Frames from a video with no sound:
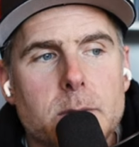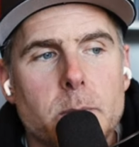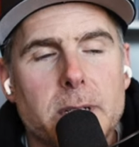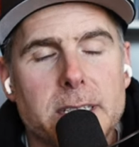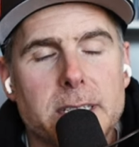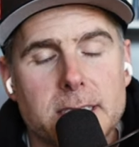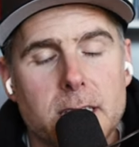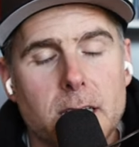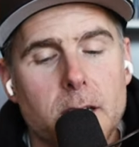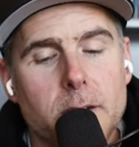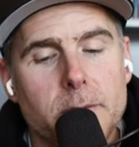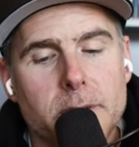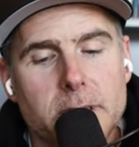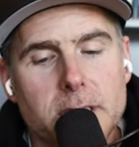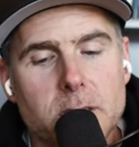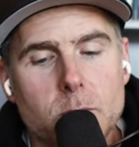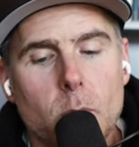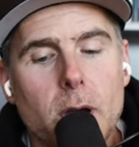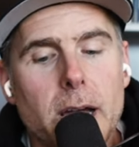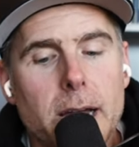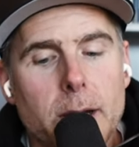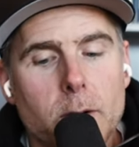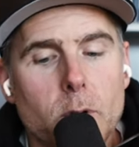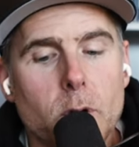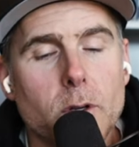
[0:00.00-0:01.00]
myself, and it's
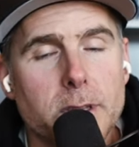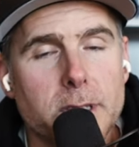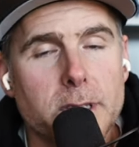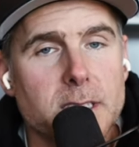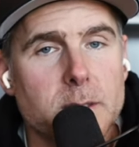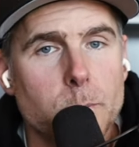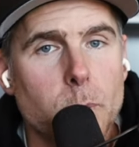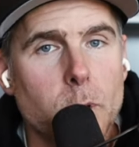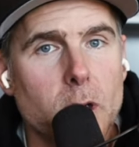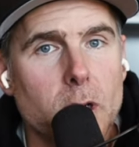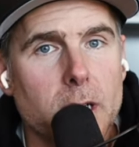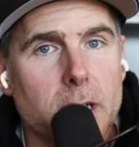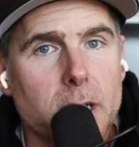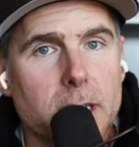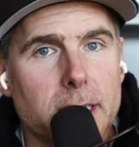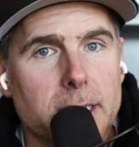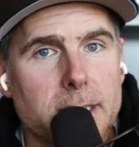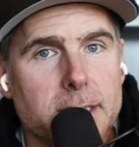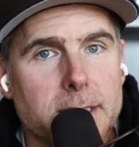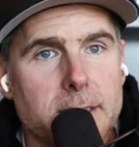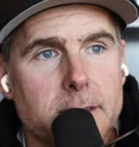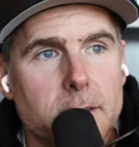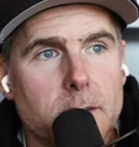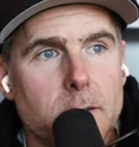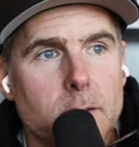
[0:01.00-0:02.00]
why I wrote this book,
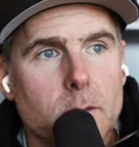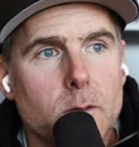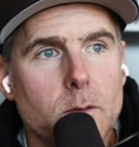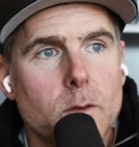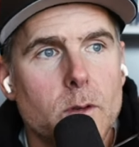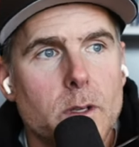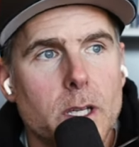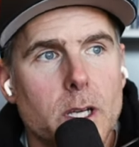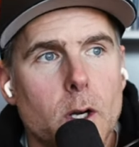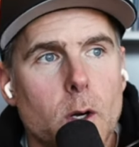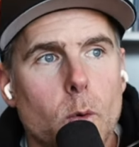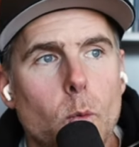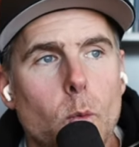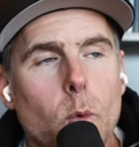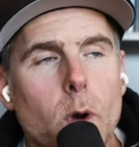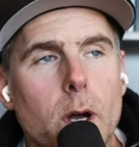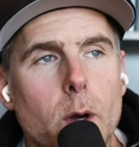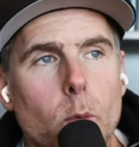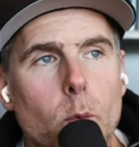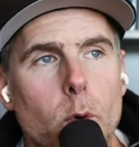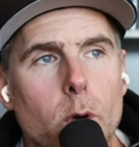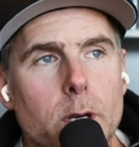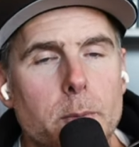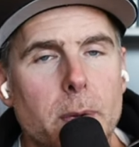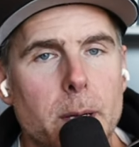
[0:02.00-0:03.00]
is, you know, what
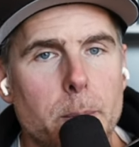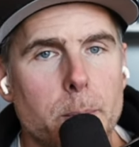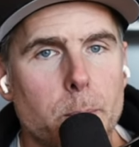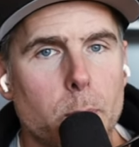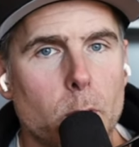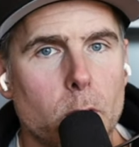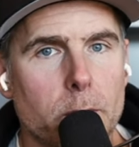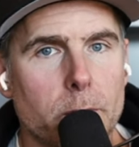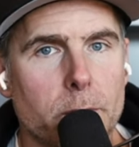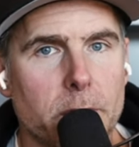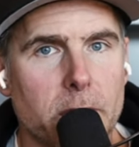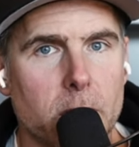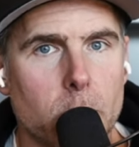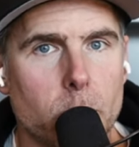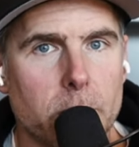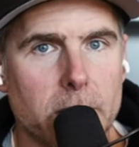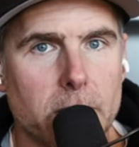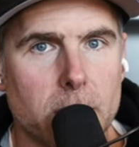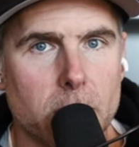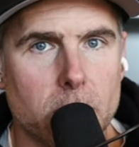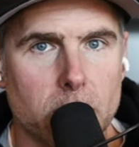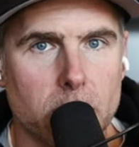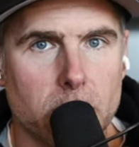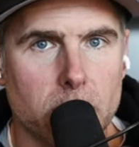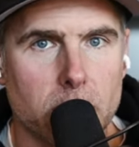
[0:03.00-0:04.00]
would my perfect
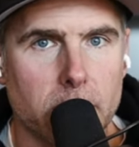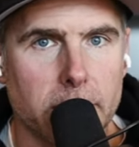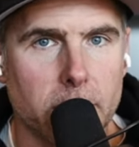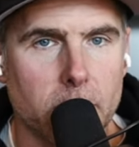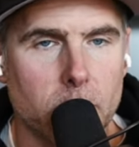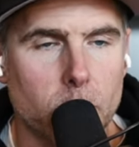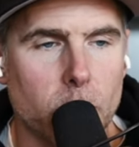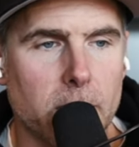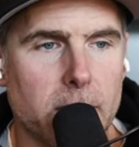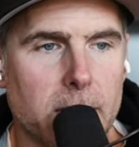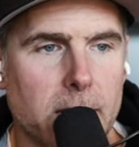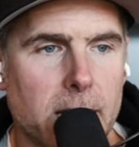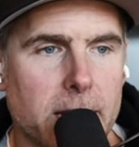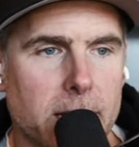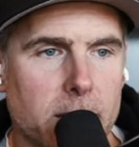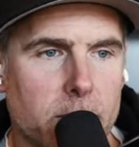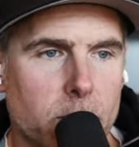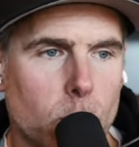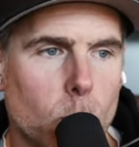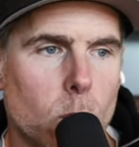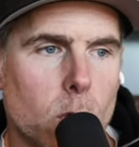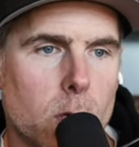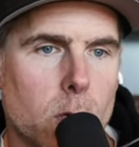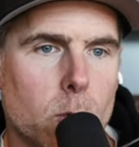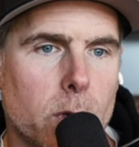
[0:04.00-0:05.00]
week look like? What kind of
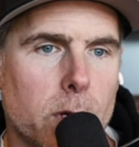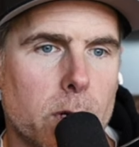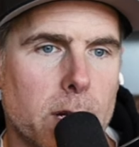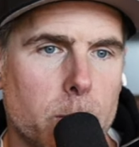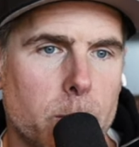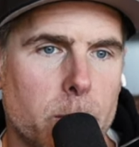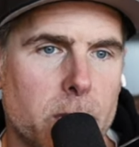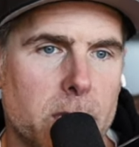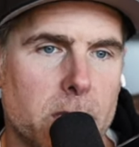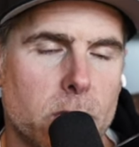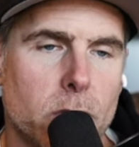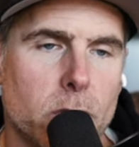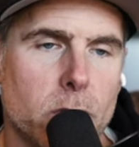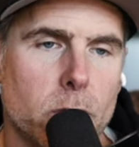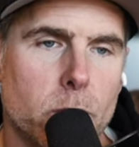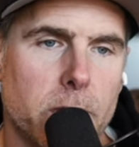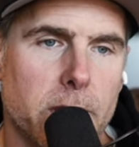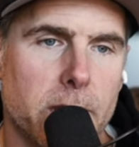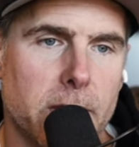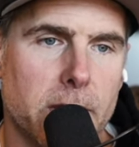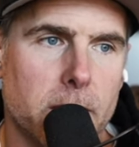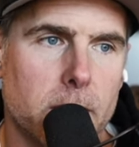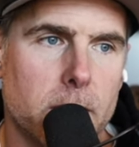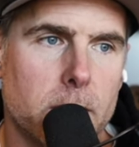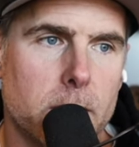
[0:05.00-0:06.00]
work would I be
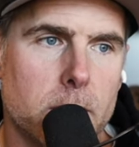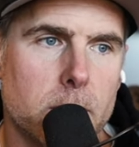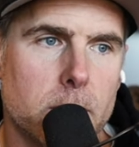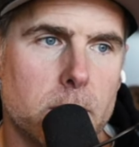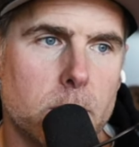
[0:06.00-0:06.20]
doing?